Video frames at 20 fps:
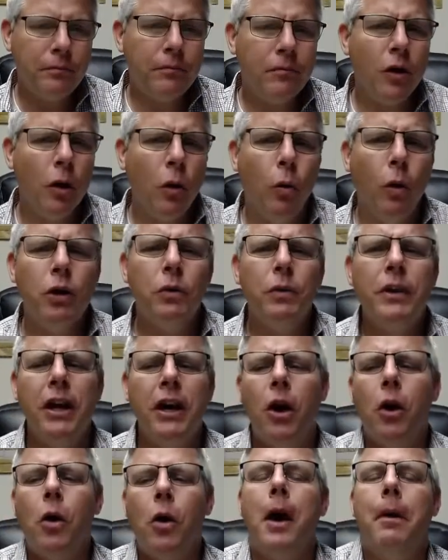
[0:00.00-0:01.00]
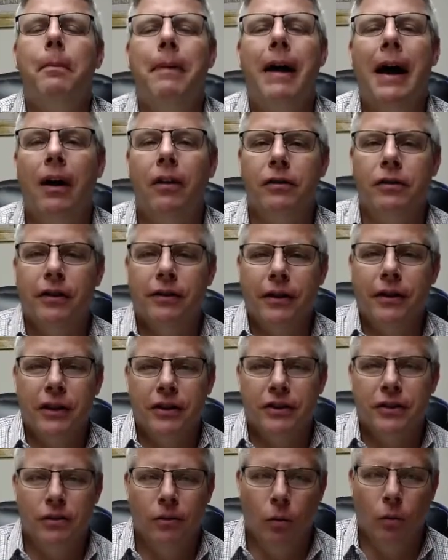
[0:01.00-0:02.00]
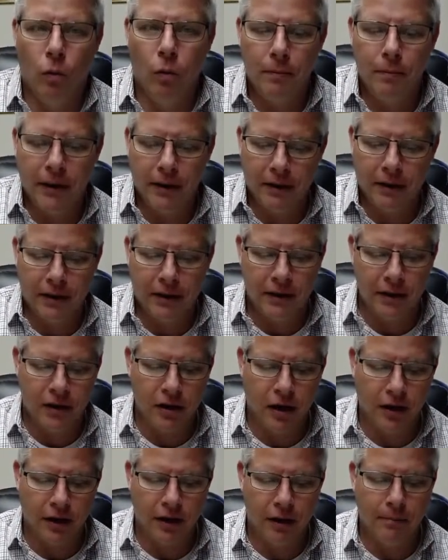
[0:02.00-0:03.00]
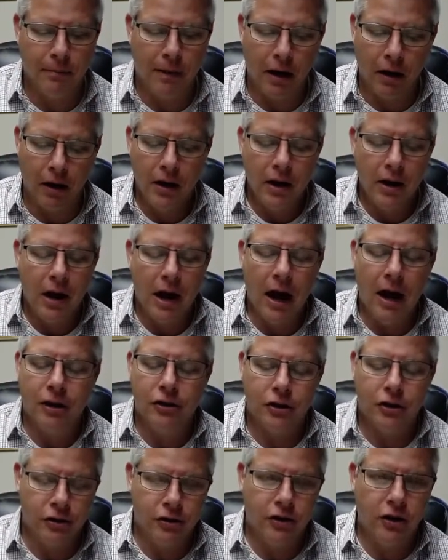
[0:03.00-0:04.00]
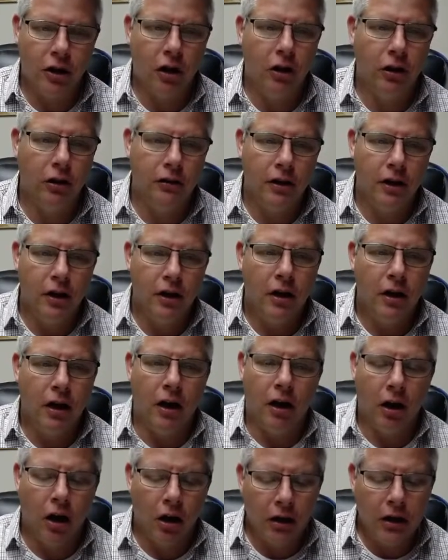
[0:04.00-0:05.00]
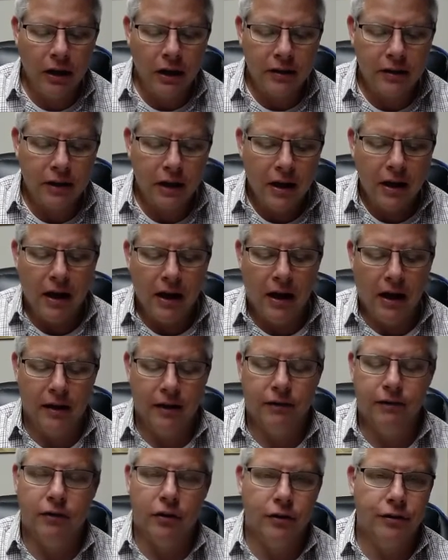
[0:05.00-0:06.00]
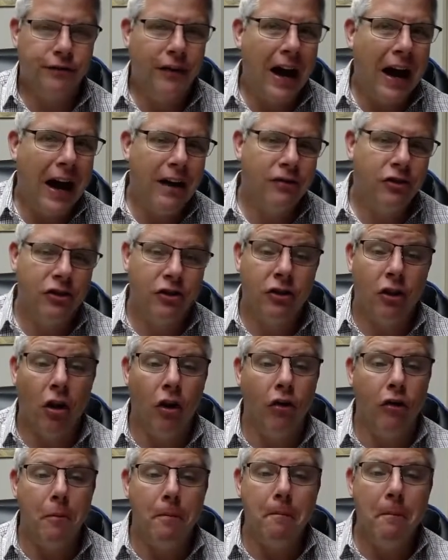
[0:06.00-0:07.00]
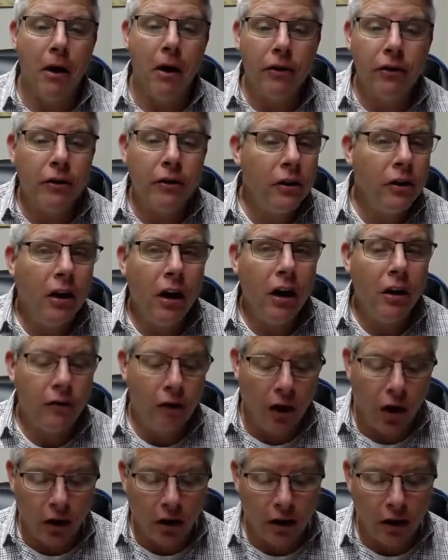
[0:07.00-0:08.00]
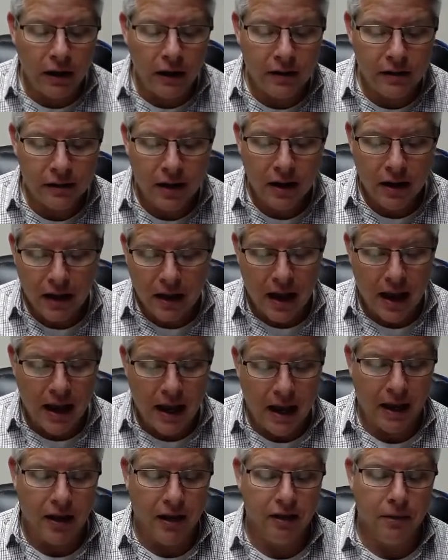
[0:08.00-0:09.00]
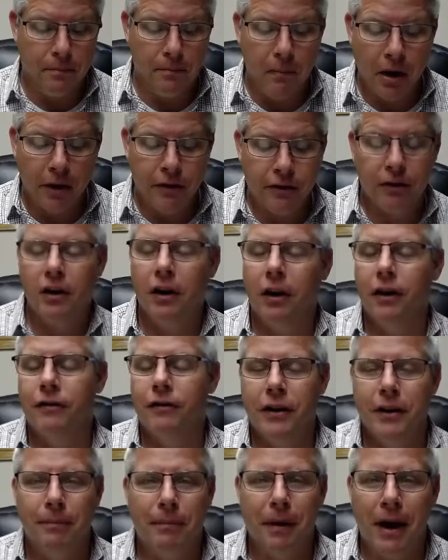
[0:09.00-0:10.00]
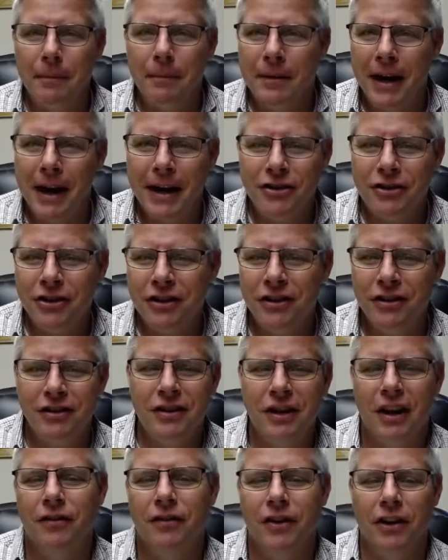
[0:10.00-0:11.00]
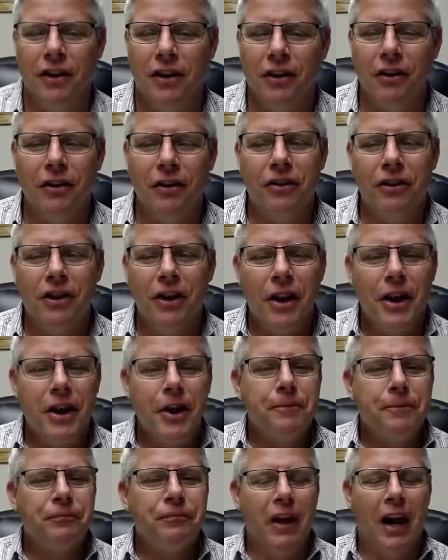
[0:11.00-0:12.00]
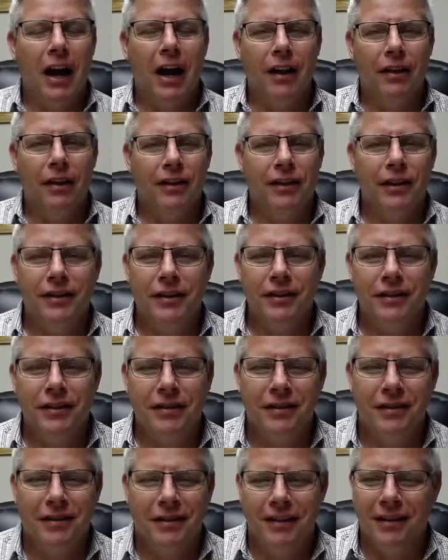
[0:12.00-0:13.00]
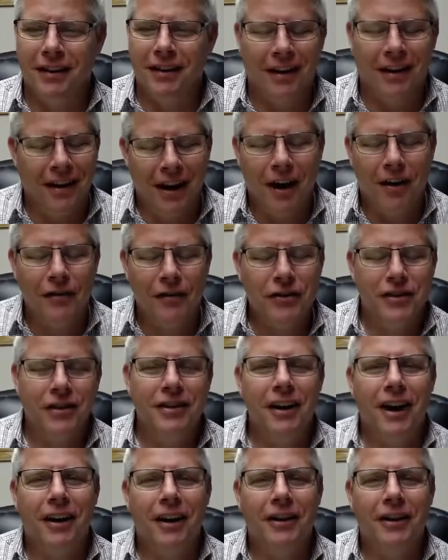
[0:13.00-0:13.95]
what do we know about this woman that he's talking about? She's called a harlot. In verse 5, she's called the mother of harlots and the mother of the abominations of the earth. This is obviously not a